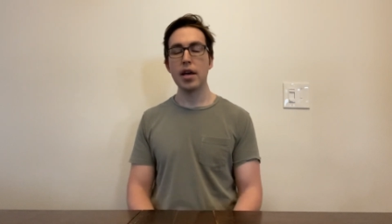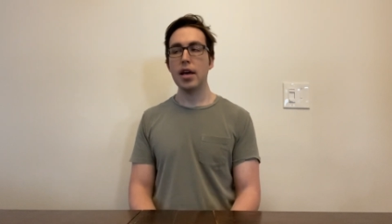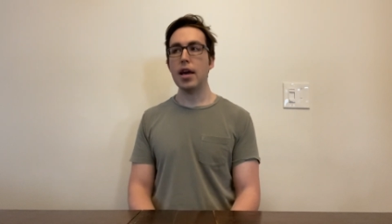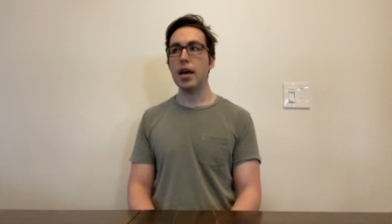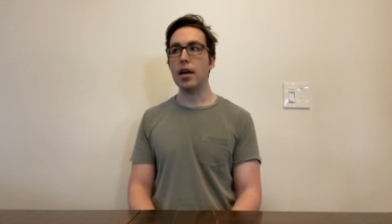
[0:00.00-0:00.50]

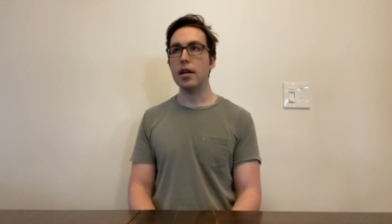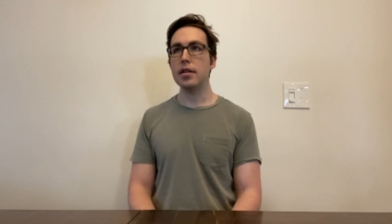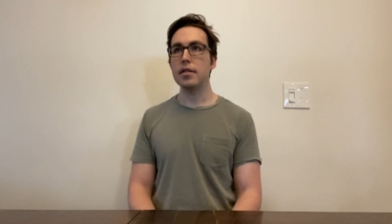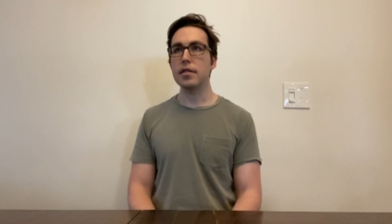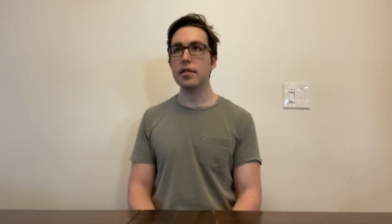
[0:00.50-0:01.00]

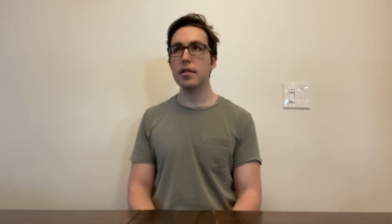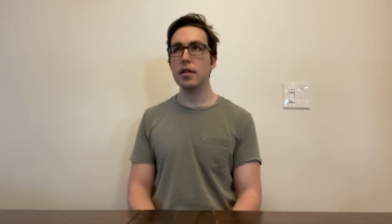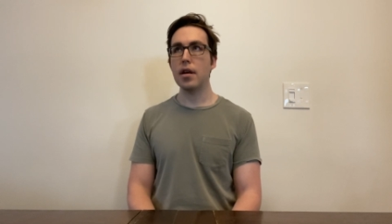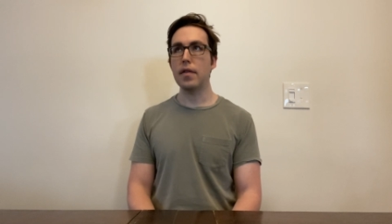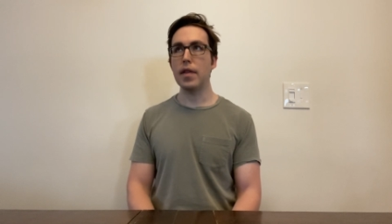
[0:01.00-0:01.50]
And
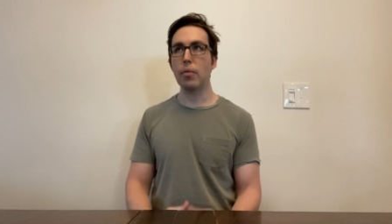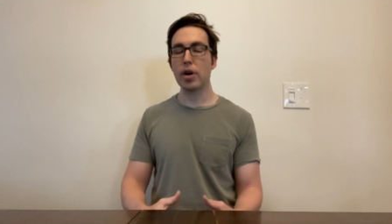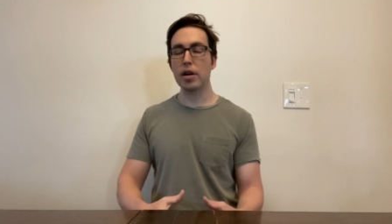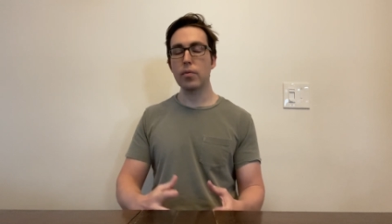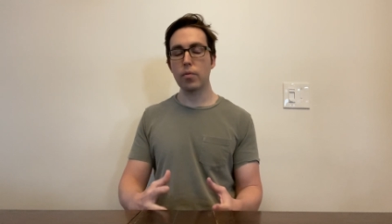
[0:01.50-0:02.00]
then
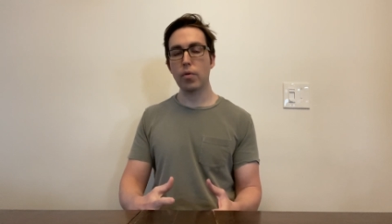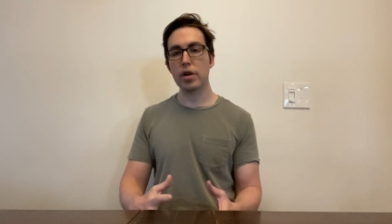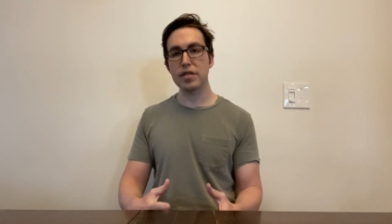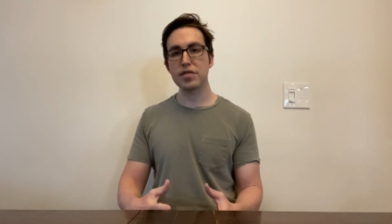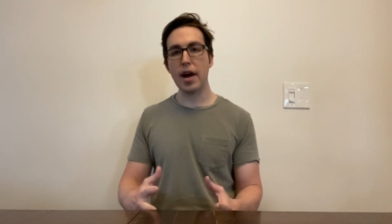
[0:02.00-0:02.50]
we're
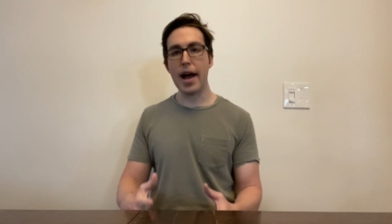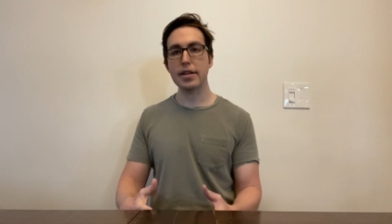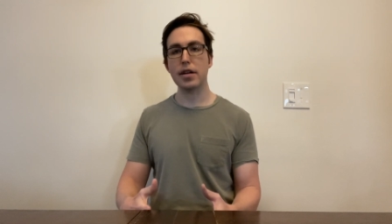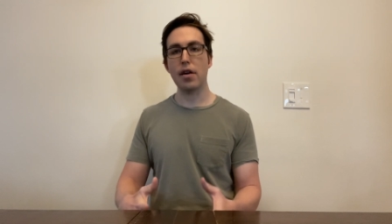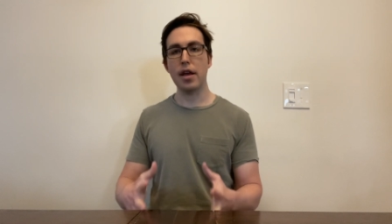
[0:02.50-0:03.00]
gonna start
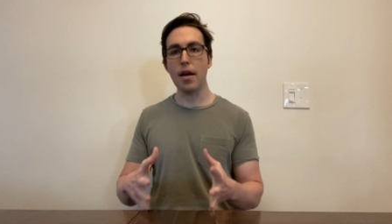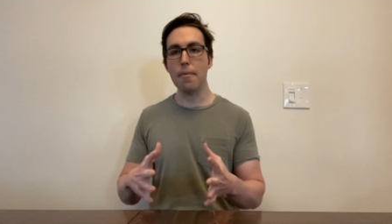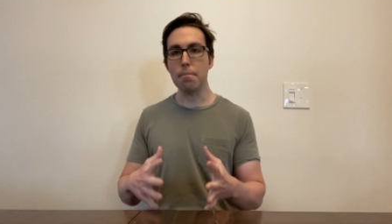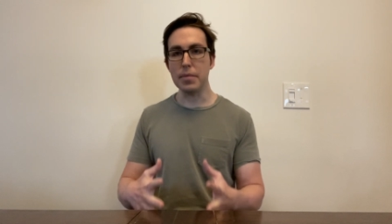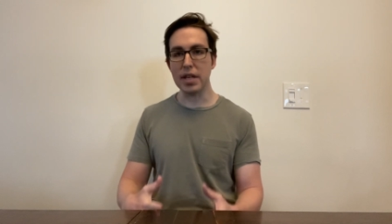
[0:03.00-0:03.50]
acting on it
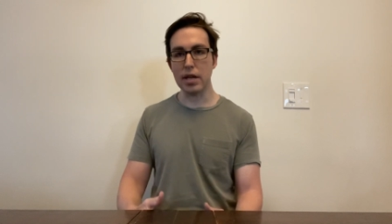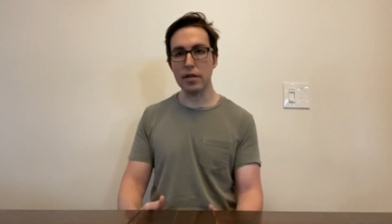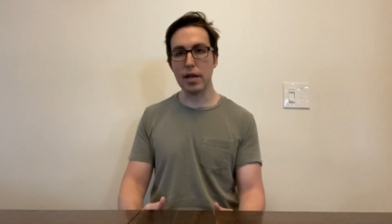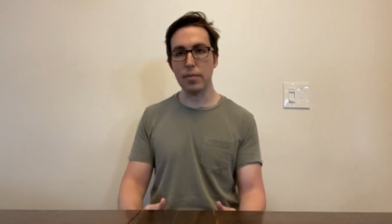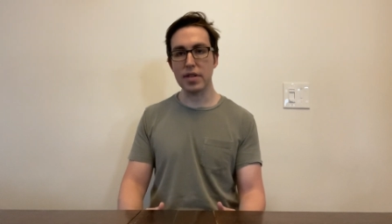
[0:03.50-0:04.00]

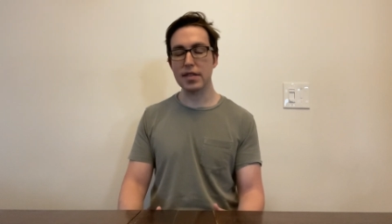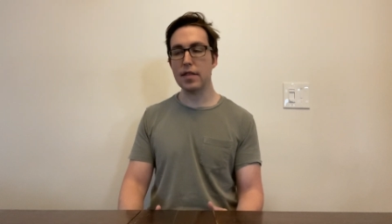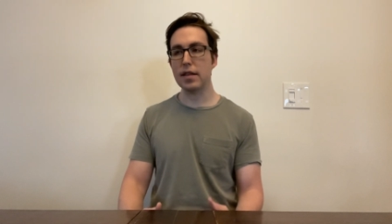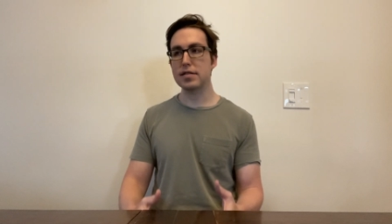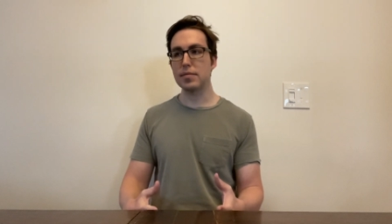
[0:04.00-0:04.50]
immediately, because I
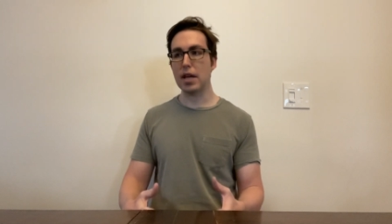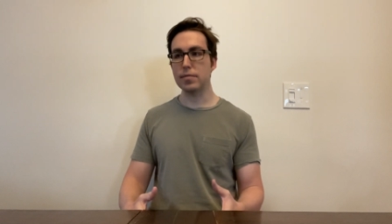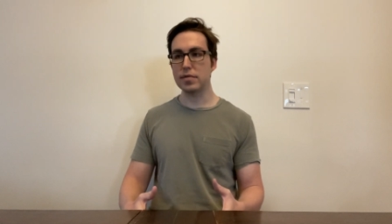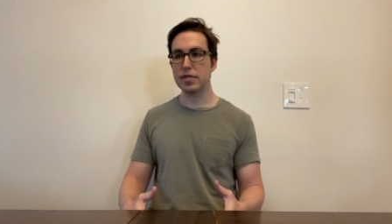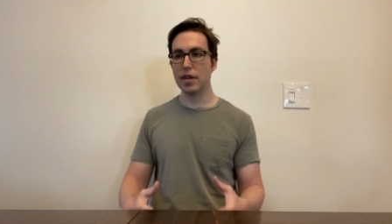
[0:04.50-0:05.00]
think
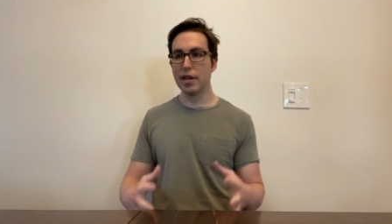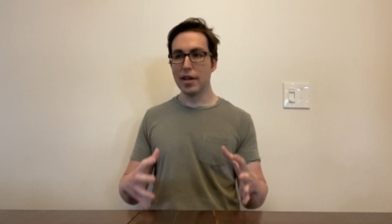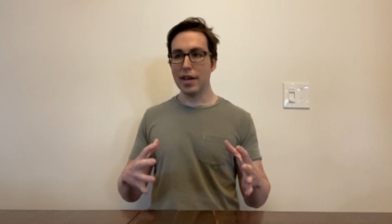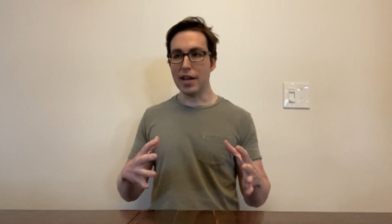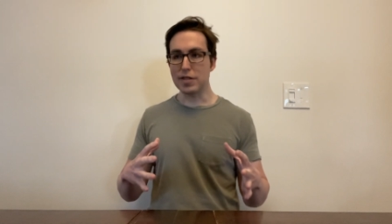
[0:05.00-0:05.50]
sometimes
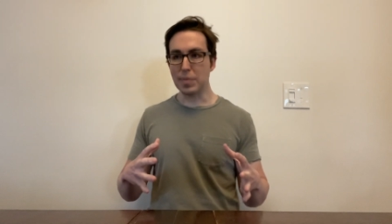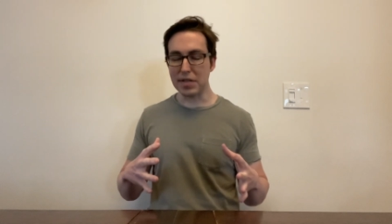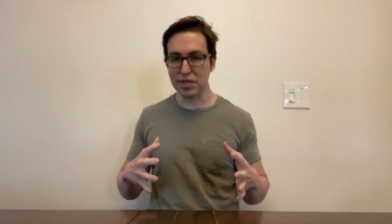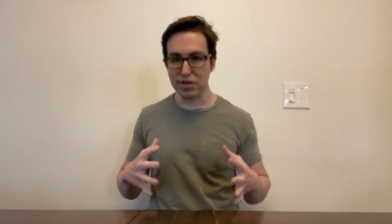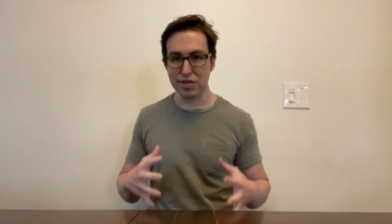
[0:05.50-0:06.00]
it's best
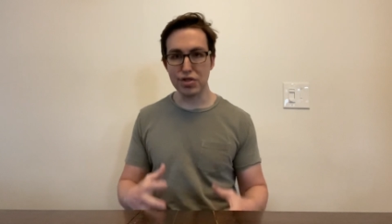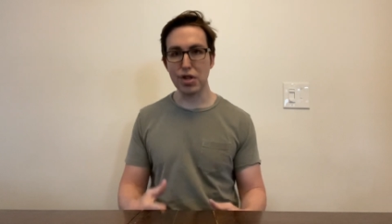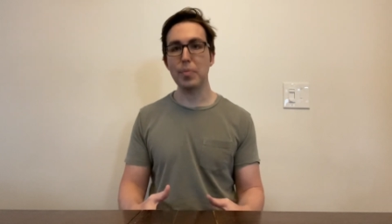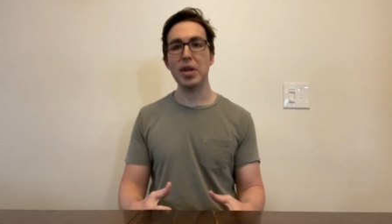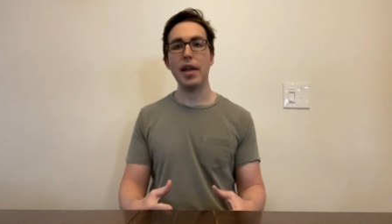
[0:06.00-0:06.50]
to just
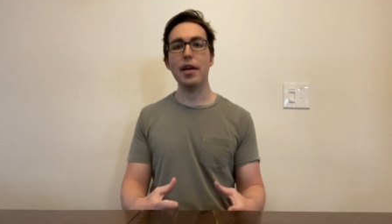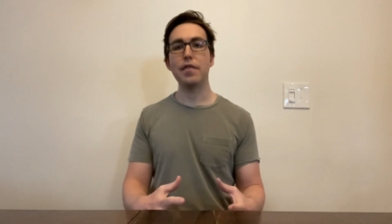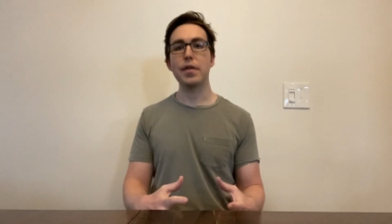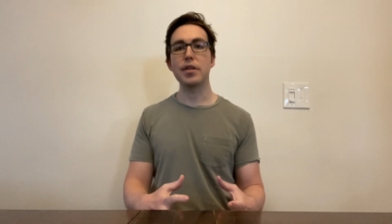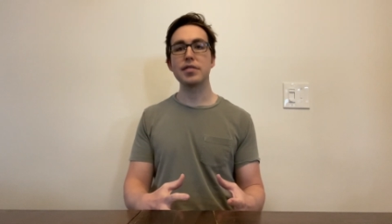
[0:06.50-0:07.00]
jump in head
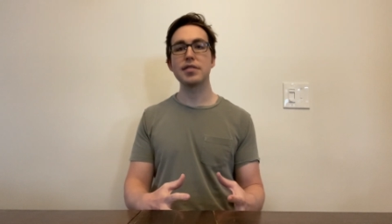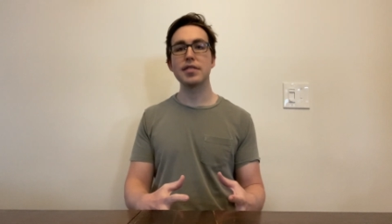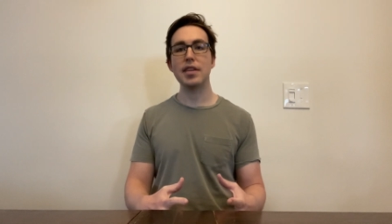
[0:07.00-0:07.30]
first.